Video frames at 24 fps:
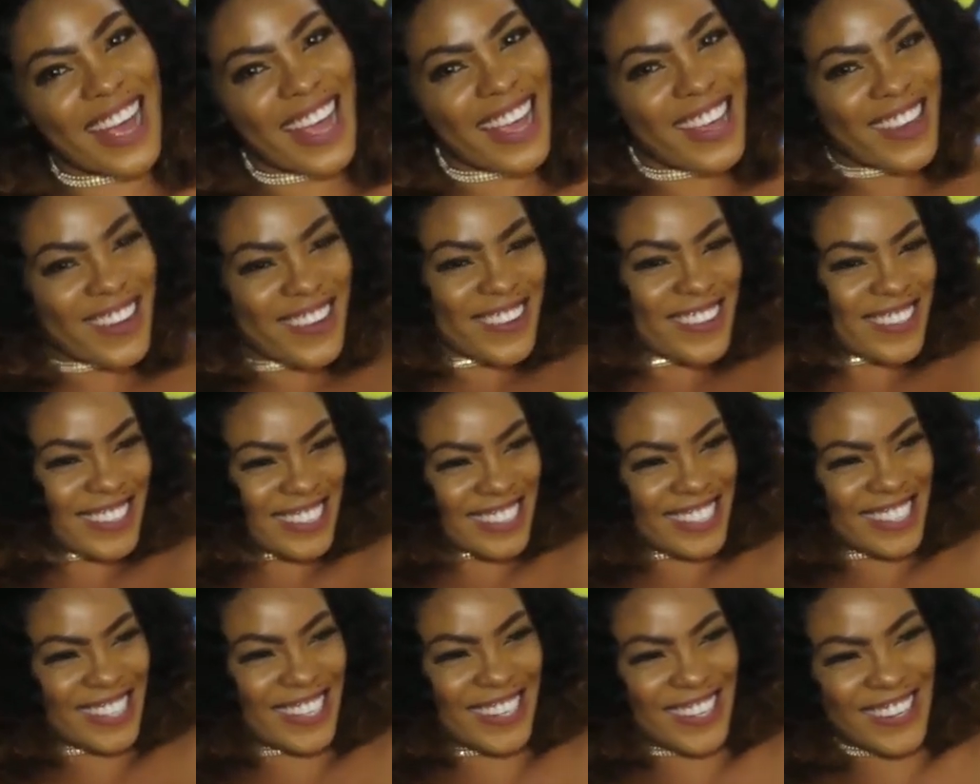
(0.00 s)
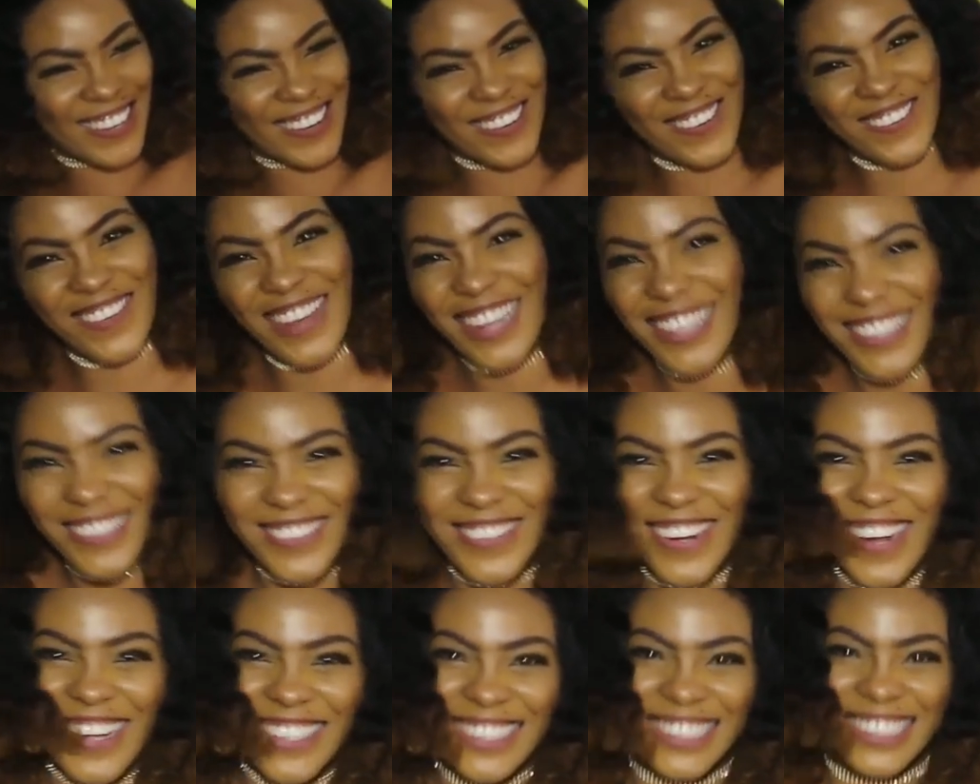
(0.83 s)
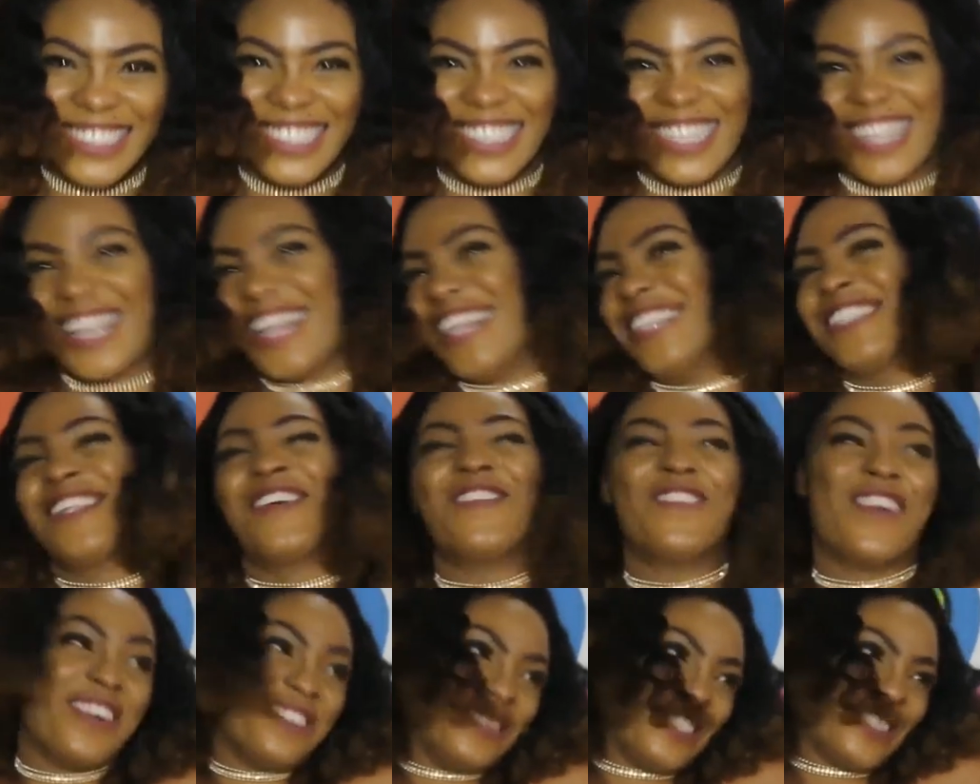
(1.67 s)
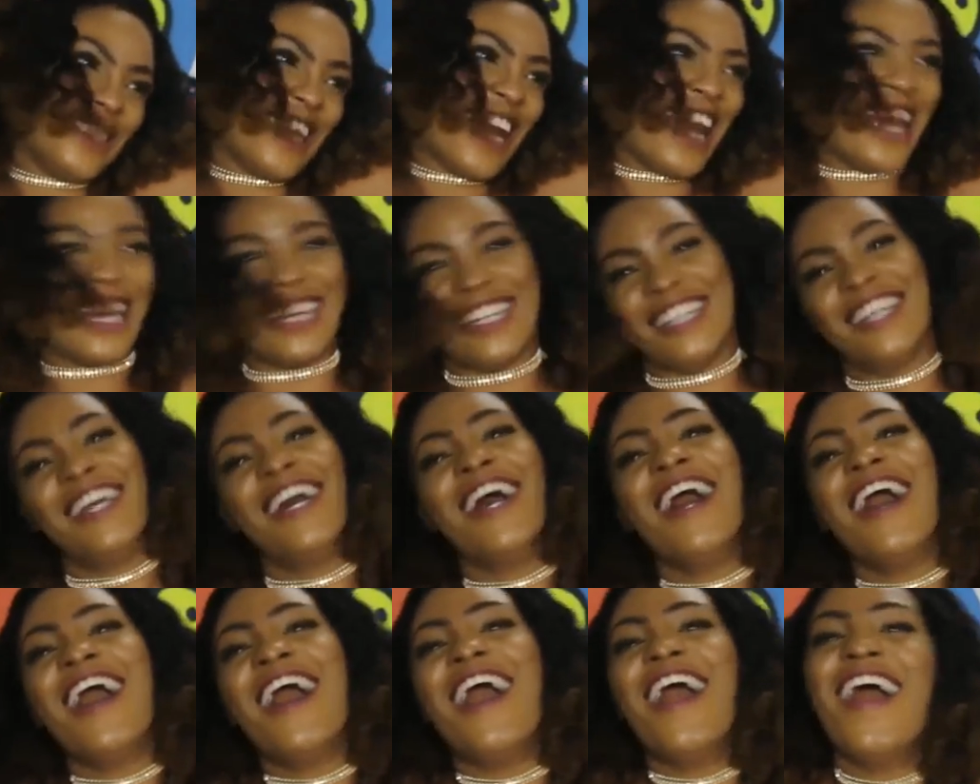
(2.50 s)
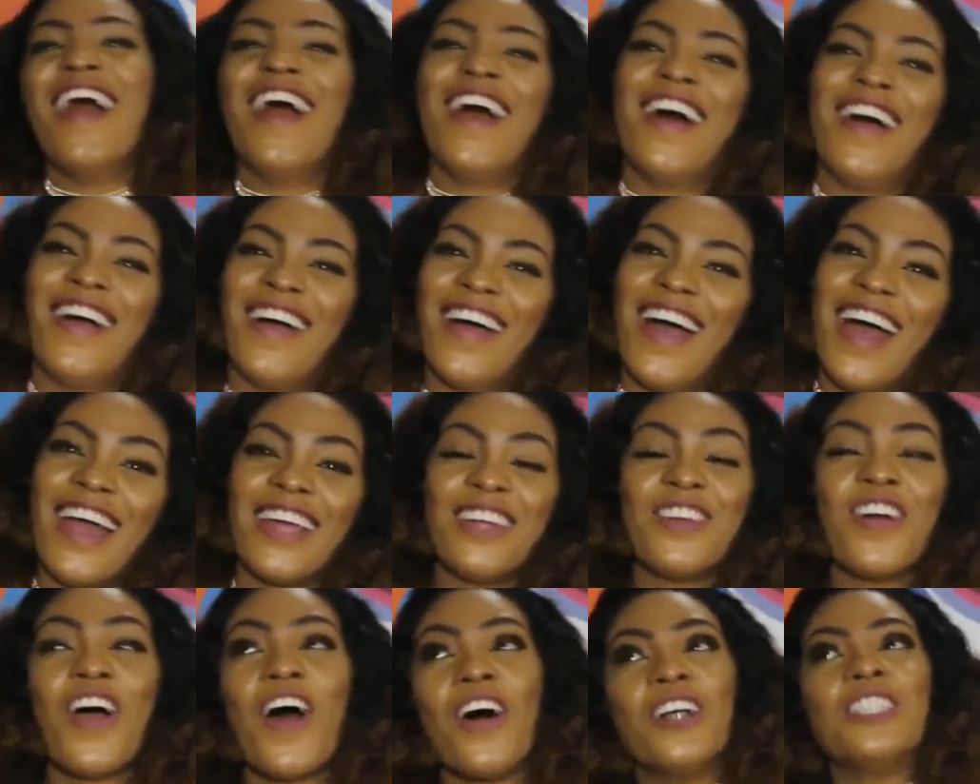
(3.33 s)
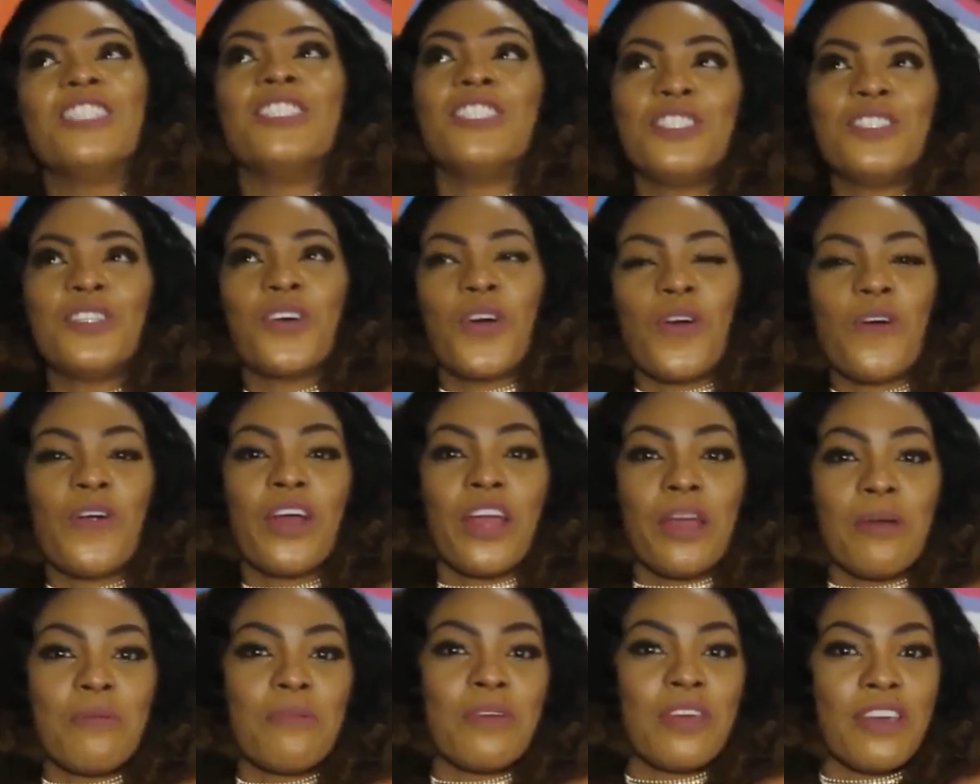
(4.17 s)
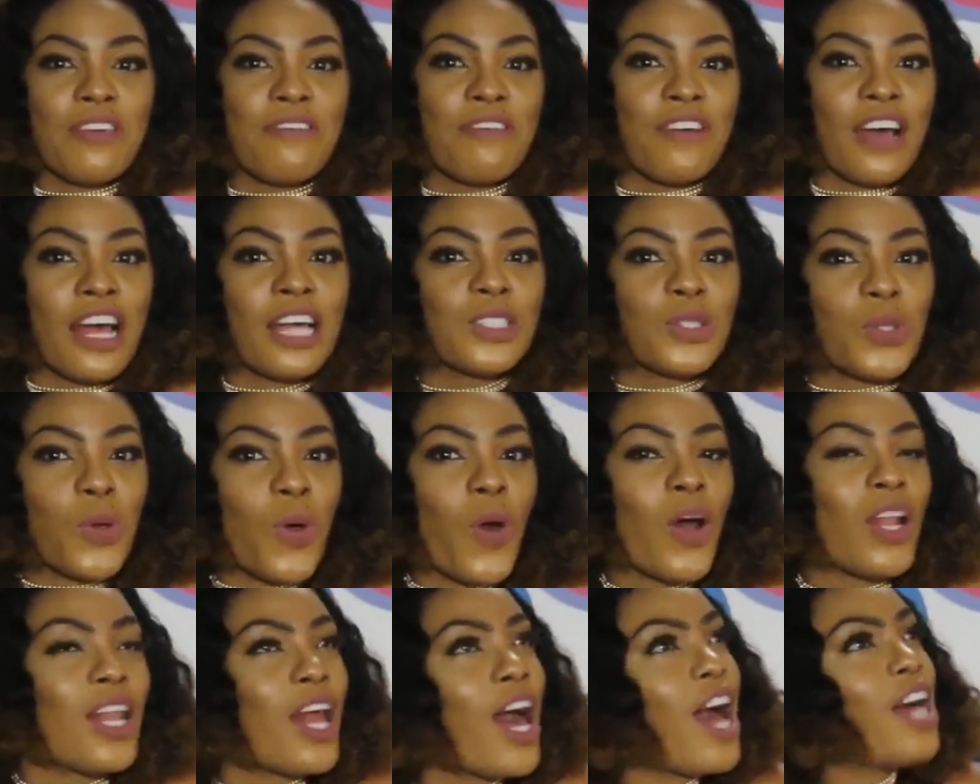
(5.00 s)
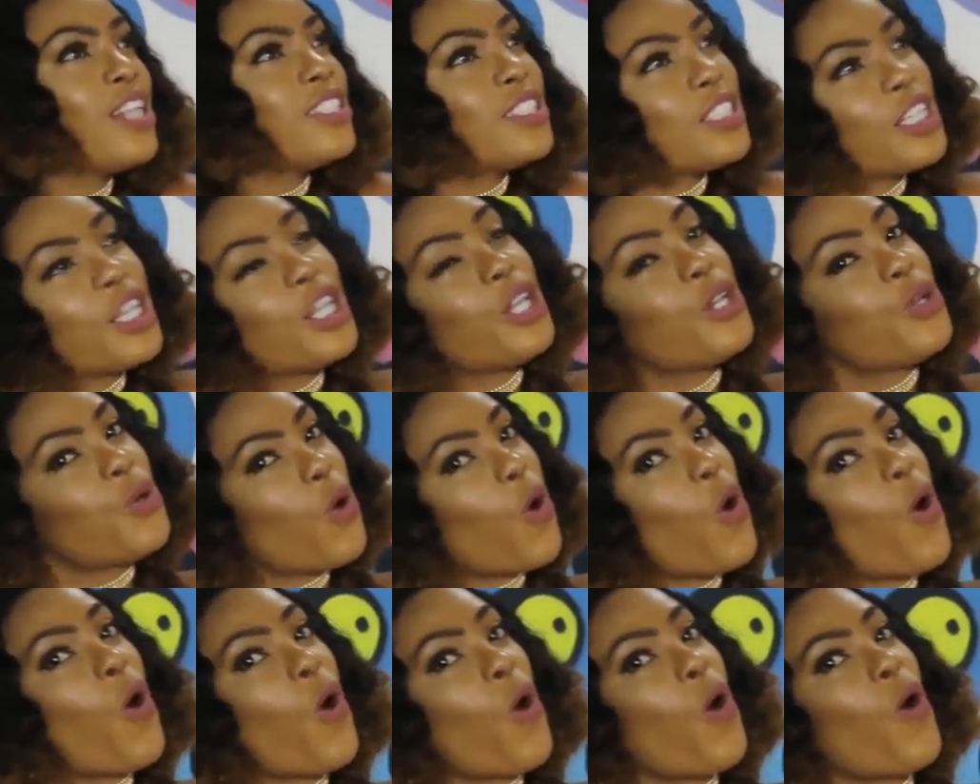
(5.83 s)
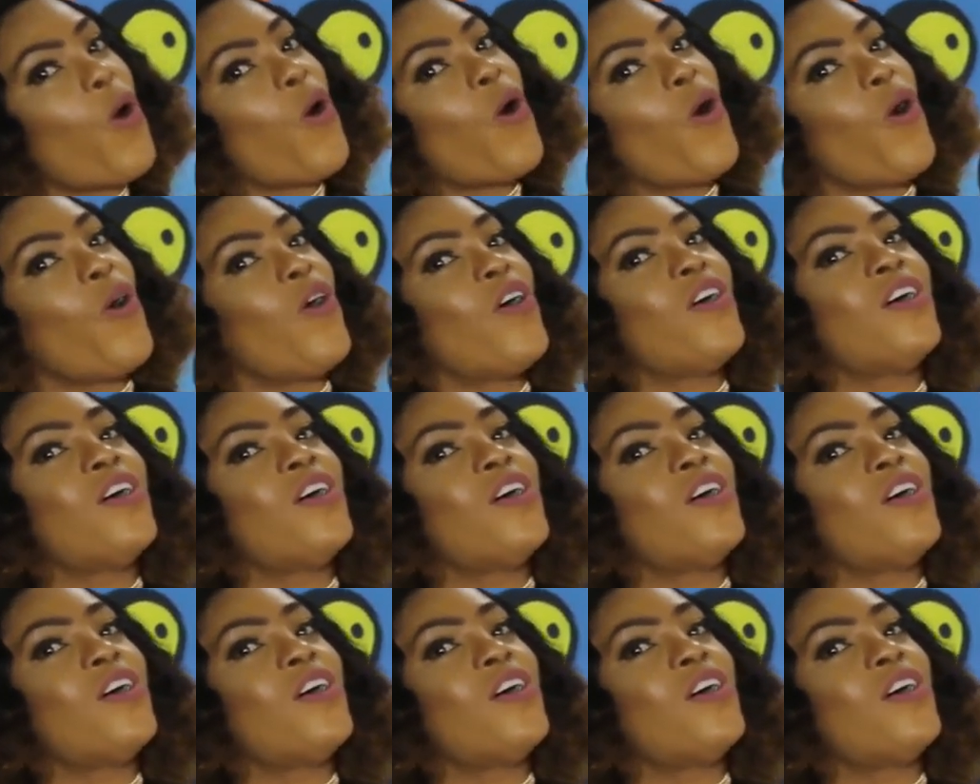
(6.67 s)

I don't know how to sing a song, but I'm trying. I know how to do the re mi fa sol la ti do.